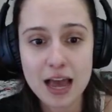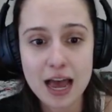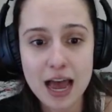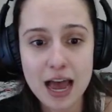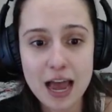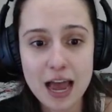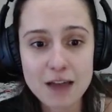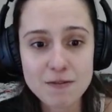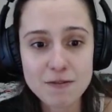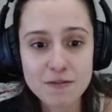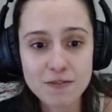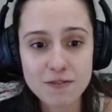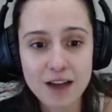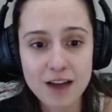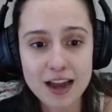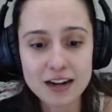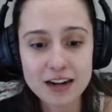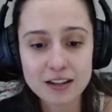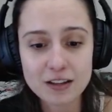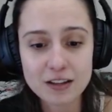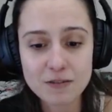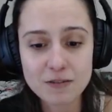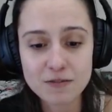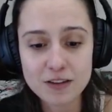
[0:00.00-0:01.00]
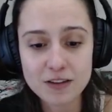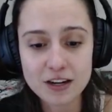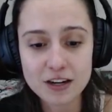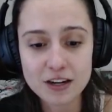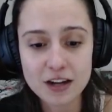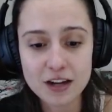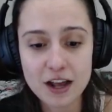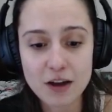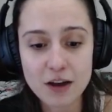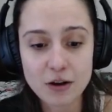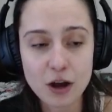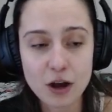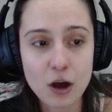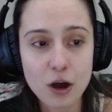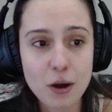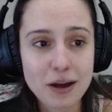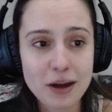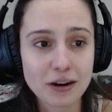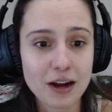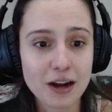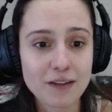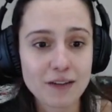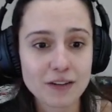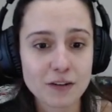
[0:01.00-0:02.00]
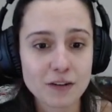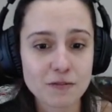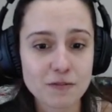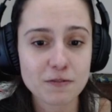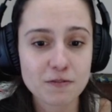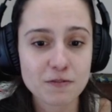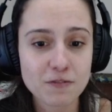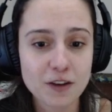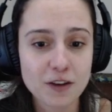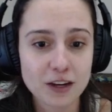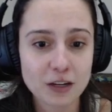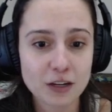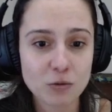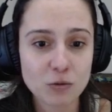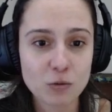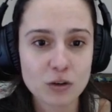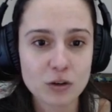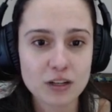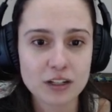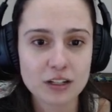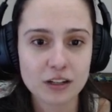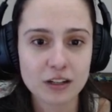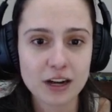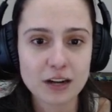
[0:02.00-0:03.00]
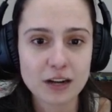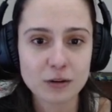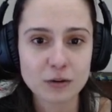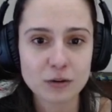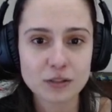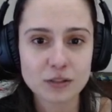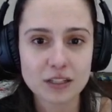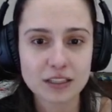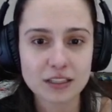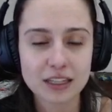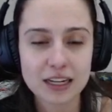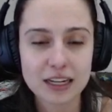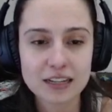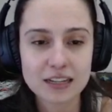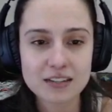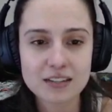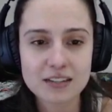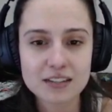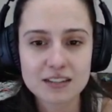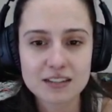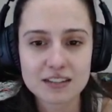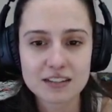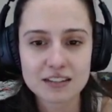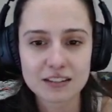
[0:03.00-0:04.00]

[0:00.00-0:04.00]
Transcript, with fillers: I finally figured out. Oh, I don't have enough fucking wood. All right, hold on, guys.